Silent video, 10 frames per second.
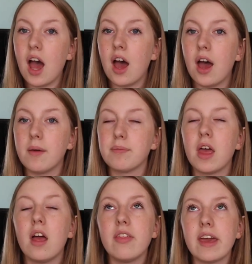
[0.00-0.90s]
I
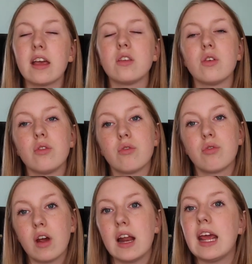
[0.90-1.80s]
think it's
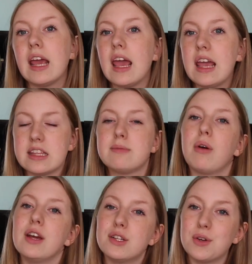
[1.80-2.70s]
really
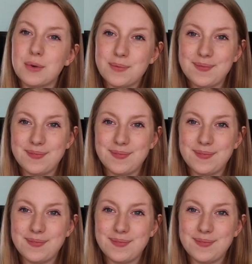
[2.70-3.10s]
inspirational.